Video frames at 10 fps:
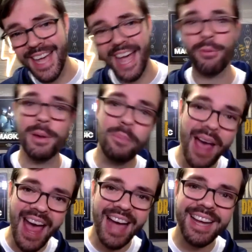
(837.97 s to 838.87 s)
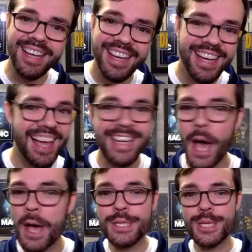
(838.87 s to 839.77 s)
I went back and
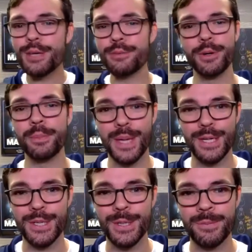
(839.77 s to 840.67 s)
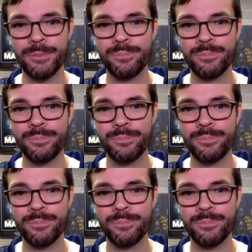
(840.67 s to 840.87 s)
now I see the full picture.